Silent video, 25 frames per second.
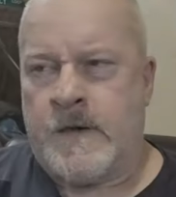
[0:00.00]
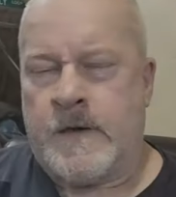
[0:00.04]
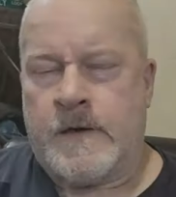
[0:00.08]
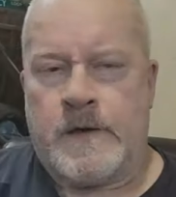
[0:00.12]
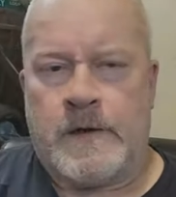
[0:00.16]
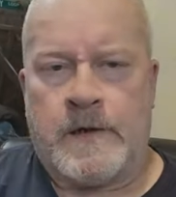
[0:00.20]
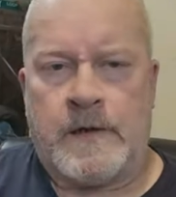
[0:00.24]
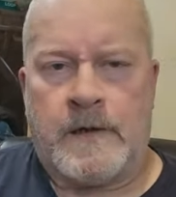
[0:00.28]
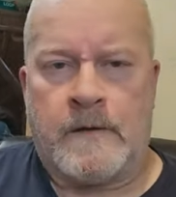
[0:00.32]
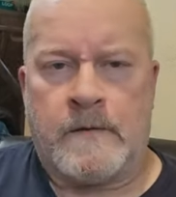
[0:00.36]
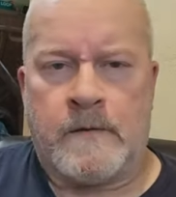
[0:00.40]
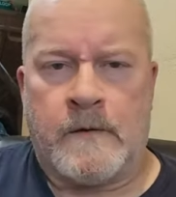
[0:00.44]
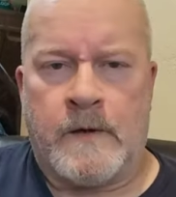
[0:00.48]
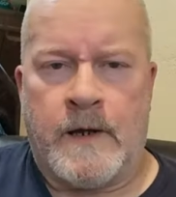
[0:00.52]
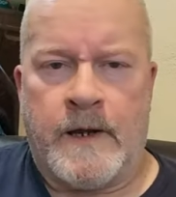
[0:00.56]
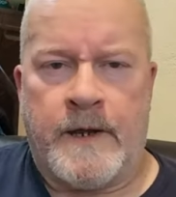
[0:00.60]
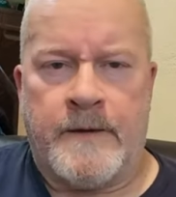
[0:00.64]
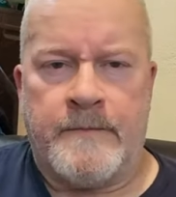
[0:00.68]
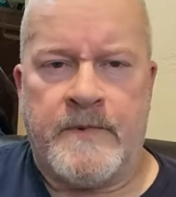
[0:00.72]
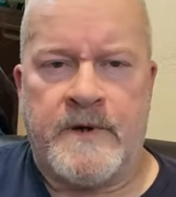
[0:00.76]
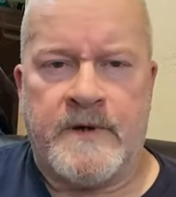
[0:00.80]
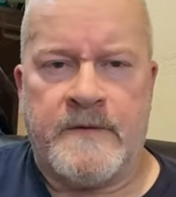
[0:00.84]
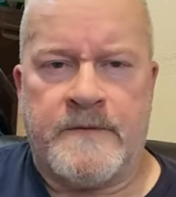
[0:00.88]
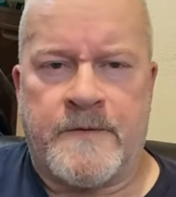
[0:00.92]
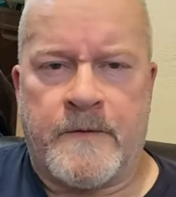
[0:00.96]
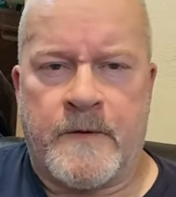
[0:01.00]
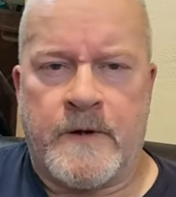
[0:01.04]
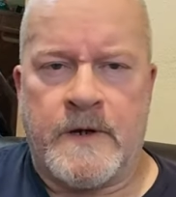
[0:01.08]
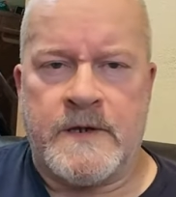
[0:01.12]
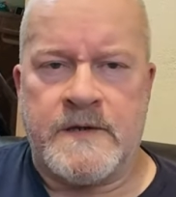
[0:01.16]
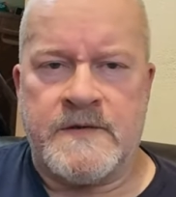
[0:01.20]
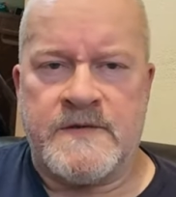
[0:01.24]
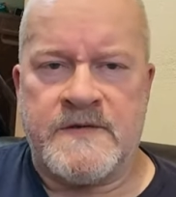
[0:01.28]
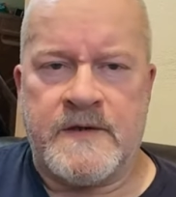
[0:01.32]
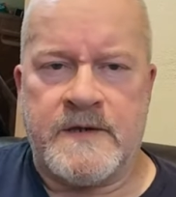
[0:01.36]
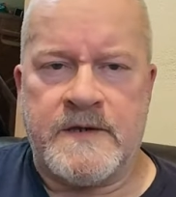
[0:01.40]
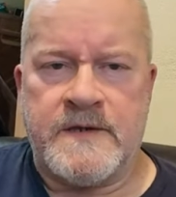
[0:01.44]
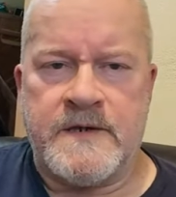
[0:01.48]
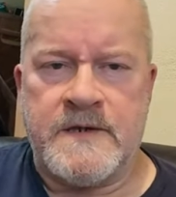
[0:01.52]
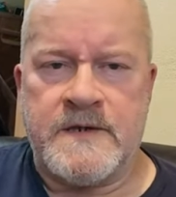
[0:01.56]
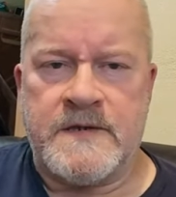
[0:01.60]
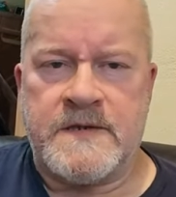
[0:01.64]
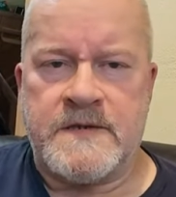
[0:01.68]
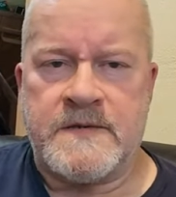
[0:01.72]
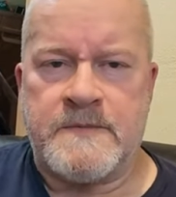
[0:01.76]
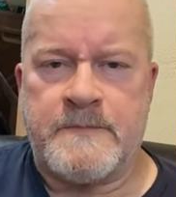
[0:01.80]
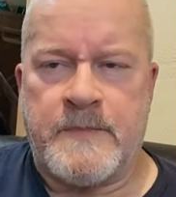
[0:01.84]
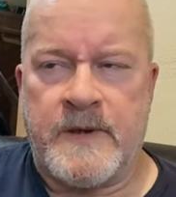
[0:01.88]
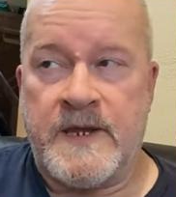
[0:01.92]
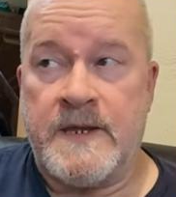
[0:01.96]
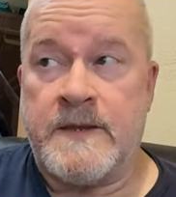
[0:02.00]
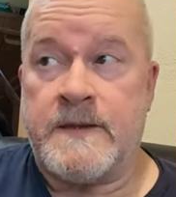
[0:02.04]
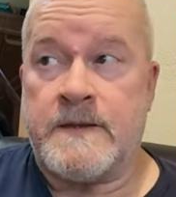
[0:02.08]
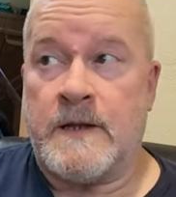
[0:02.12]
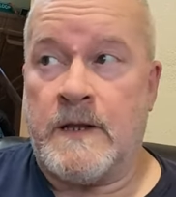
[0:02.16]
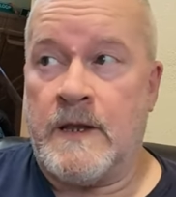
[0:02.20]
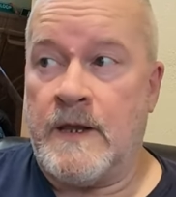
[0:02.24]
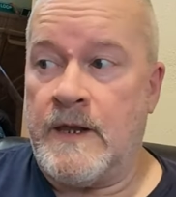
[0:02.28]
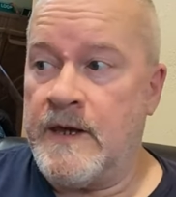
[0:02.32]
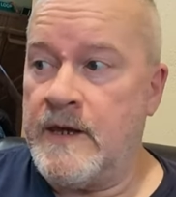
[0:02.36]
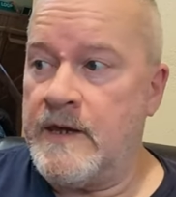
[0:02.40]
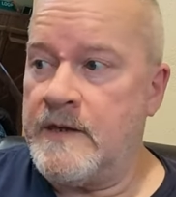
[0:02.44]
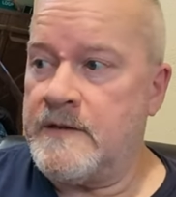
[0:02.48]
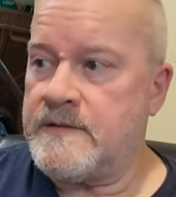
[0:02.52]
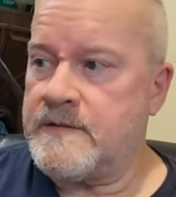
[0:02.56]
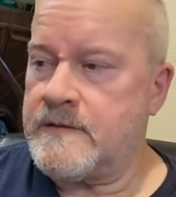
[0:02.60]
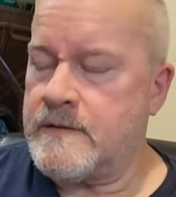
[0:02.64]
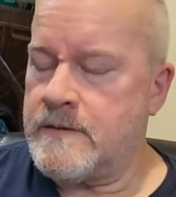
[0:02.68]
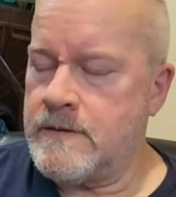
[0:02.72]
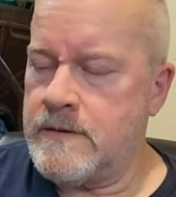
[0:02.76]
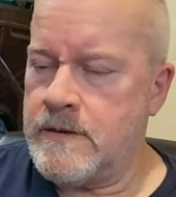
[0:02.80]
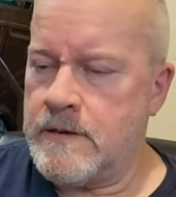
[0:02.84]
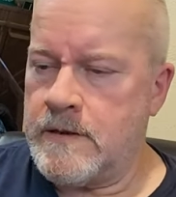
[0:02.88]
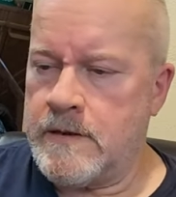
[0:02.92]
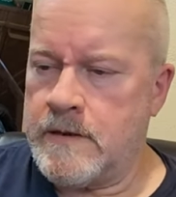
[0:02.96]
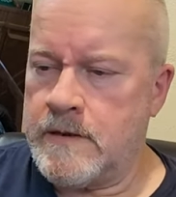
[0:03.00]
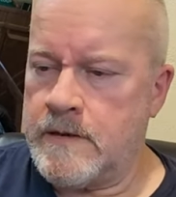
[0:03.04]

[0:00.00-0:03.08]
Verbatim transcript: Alright, my friends. I just spent the last